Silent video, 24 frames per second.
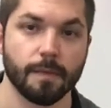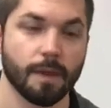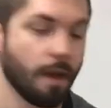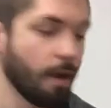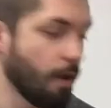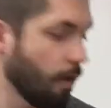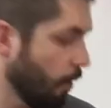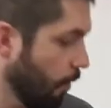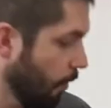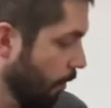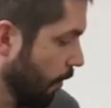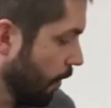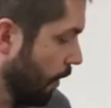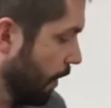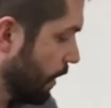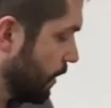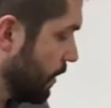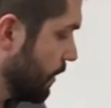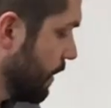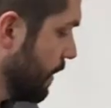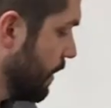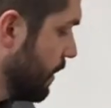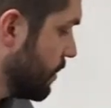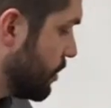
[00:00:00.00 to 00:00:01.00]

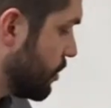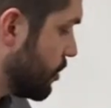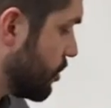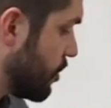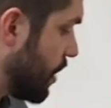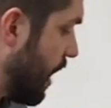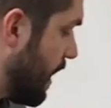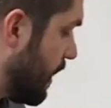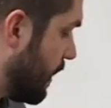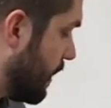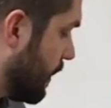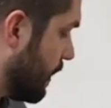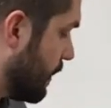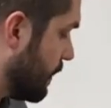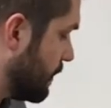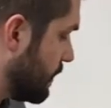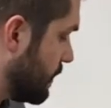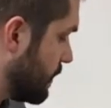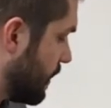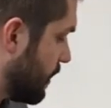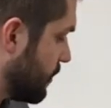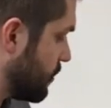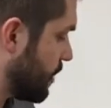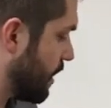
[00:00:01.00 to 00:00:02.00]
Or shaken,
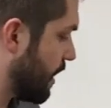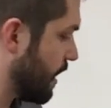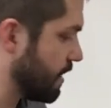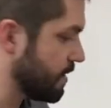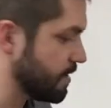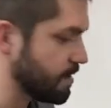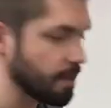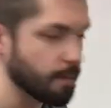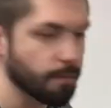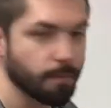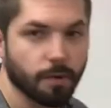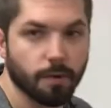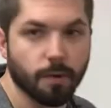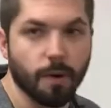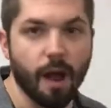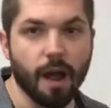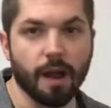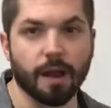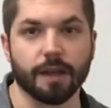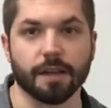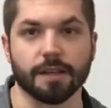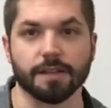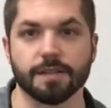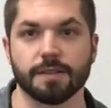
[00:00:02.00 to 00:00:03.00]
such as the
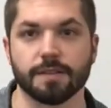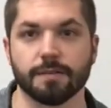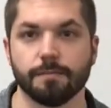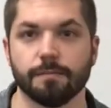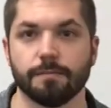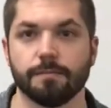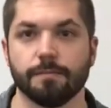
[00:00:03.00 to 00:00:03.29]
maracas.